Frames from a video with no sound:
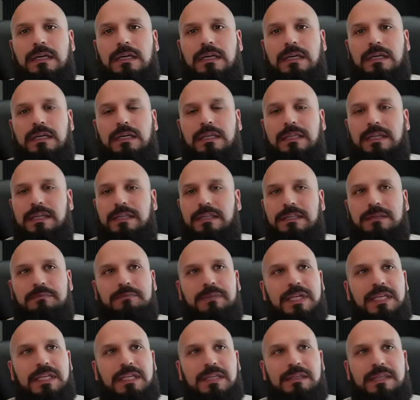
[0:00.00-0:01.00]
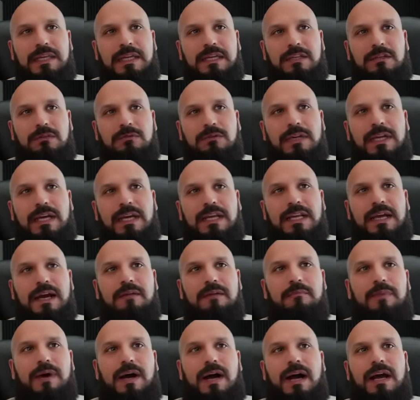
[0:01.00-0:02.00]
That meaning that you cannot
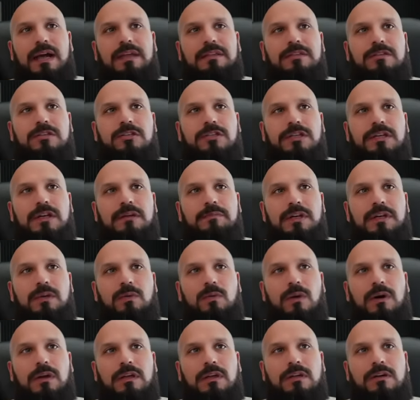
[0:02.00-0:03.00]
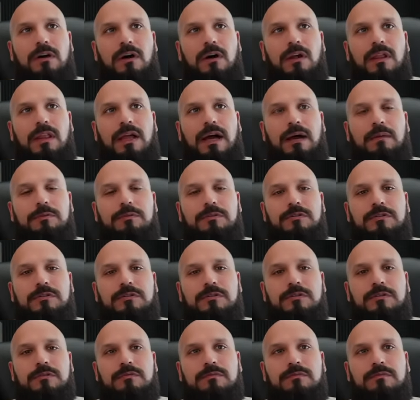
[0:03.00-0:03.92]
buy the GME 1 call options.